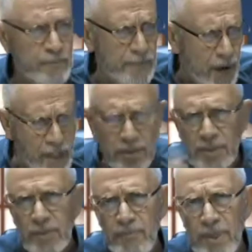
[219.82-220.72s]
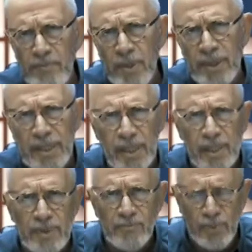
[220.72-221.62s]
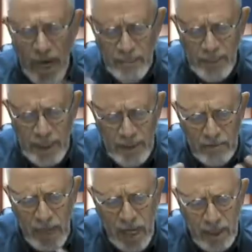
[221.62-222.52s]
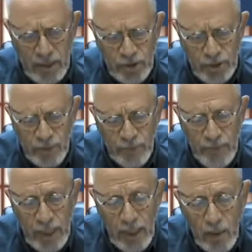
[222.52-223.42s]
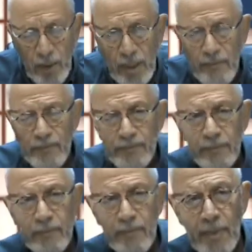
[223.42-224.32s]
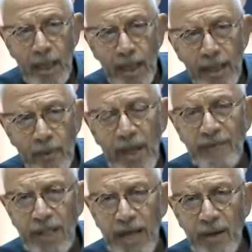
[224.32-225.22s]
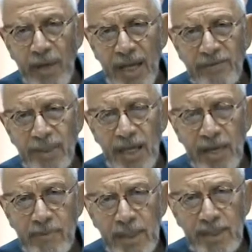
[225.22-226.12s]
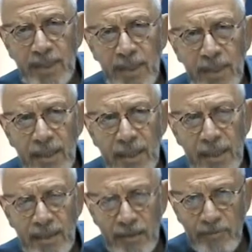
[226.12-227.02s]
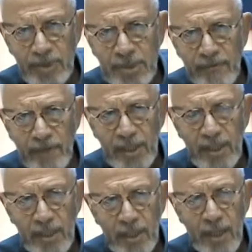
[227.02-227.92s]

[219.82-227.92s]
Hundreds of people are killed, property demolished. Well, we have a lot, we have tsunamis in the Pacific.